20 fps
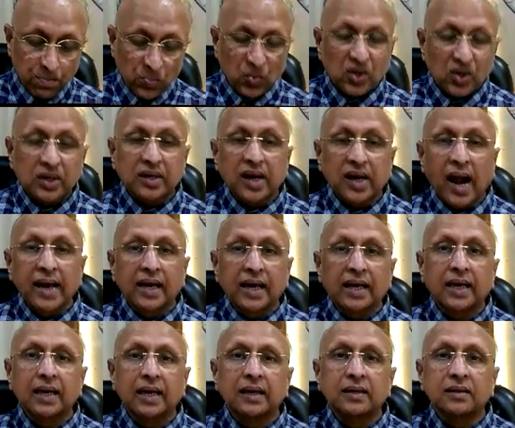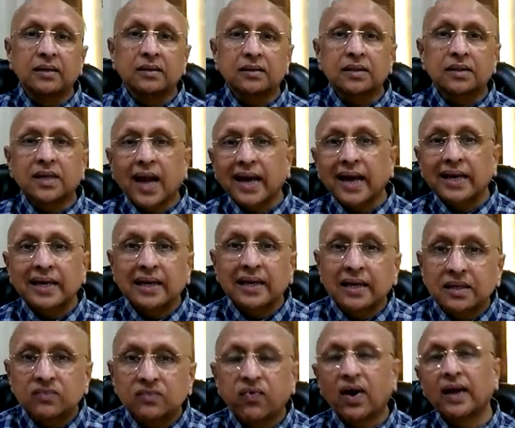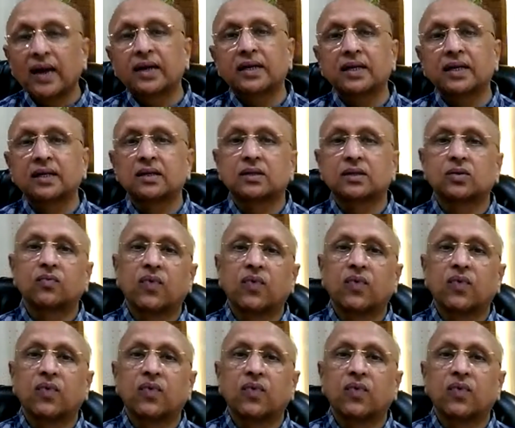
Striking is fighting, to